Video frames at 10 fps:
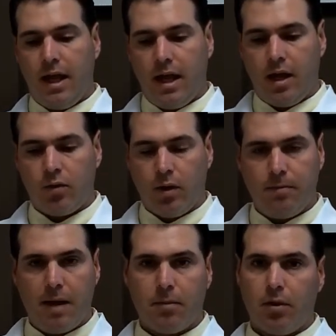And
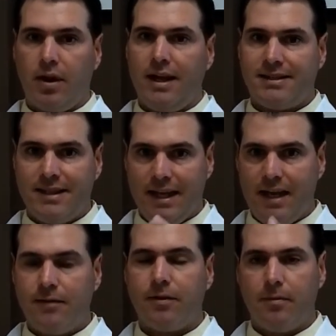remember, it's the
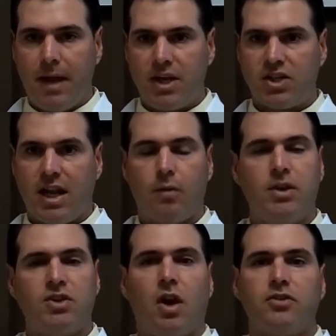inflammation
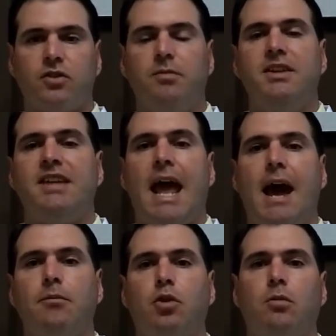that results from these
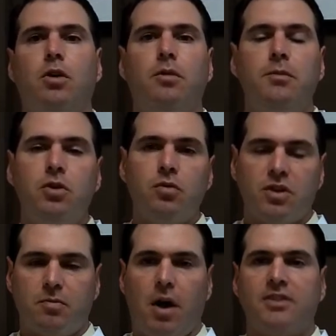abnormal immune
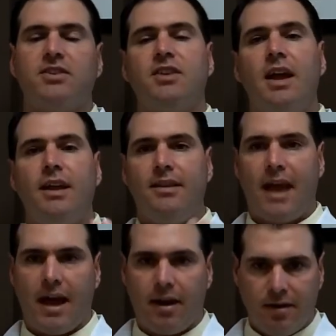responses
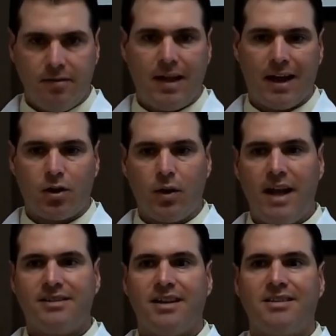that
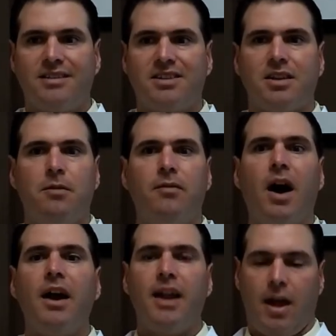creates a system of
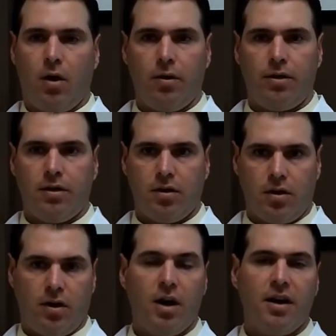unhealth
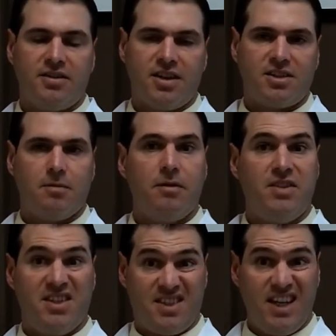or a system
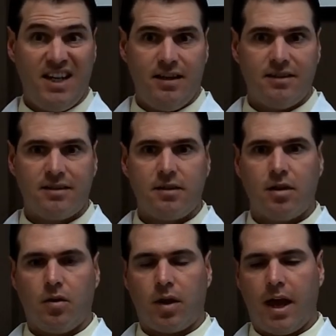of disease,
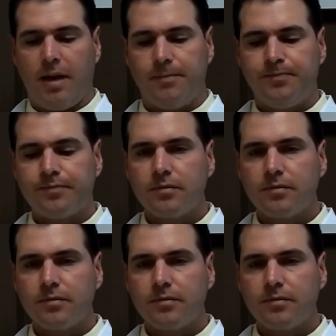okay?